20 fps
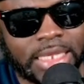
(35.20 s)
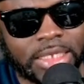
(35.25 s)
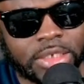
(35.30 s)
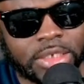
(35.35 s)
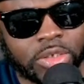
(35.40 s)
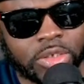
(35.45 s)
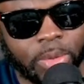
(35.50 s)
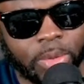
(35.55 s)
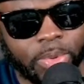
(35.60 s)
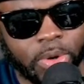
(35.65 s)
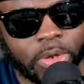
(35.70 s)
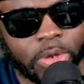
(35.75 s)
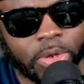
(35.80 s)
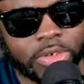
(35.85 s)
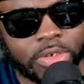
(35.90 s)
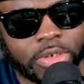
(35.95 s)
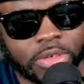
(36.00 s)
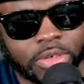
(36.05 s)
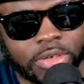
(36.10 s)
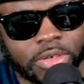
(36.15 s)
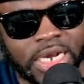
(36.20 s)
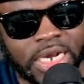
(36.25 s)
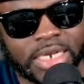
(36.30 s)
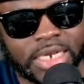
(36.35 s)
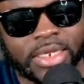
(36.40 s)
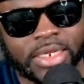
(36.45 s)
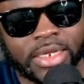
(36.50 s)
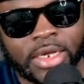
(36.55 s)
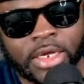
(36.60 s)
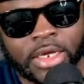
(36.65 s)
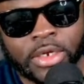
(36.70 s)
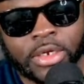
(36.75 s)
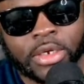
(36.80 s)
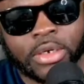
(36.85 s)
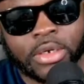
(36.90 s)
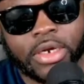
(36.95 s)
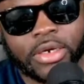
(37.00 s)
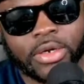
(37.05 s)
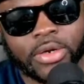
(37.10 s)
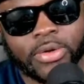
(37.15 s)
So that's what I'm gonna be doing for
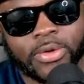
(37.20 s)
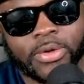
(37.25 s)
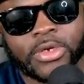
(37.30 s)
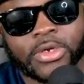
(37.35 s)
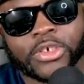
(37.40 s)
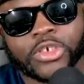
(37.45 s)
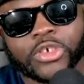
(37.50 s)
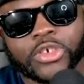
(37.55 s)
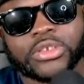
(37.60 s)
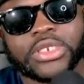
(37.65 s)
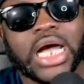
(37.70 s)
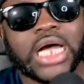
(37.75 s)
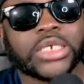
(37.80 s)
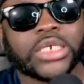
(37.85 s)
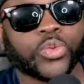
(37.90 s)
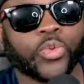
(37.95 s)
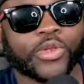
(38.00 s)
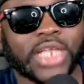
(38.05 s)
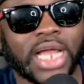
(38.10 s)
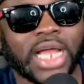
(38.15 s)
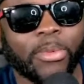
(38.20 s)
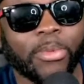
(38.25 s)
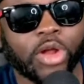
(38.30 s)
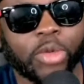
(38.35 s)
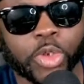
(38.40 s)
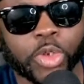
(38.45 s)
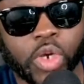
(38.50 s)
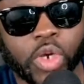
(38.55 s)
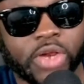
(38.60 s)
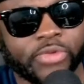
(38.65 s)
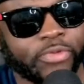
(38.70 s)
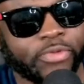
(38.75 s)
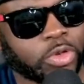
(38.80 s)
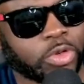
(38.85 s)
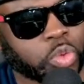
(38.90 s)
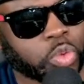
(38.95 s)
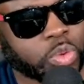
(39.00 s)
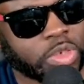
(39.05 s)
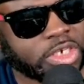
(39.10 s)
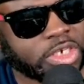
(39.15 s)
today's trade. That's what I wanna be